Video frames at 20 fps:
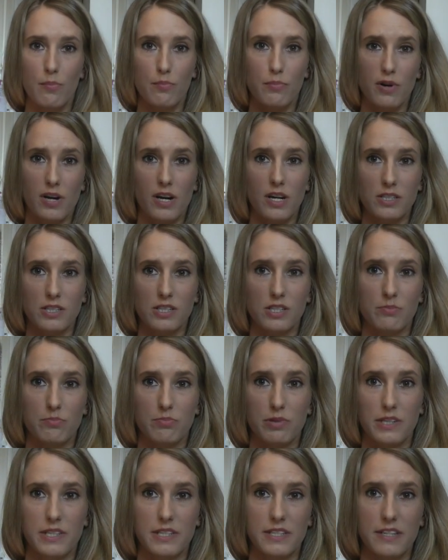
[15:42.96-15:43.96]
Brush,
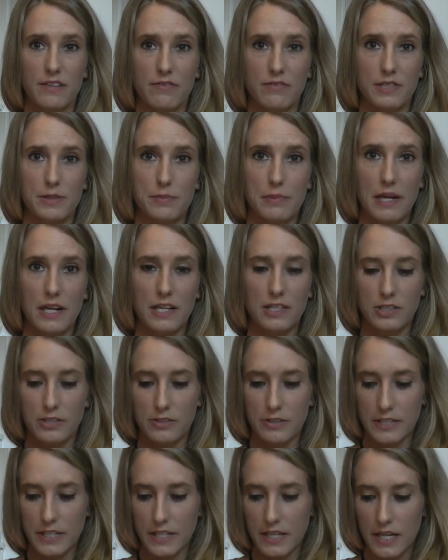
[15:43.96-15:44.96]
pretty
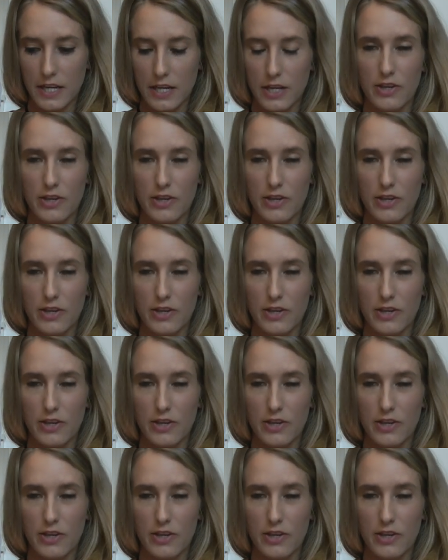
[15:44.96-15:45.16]
self-explanatory.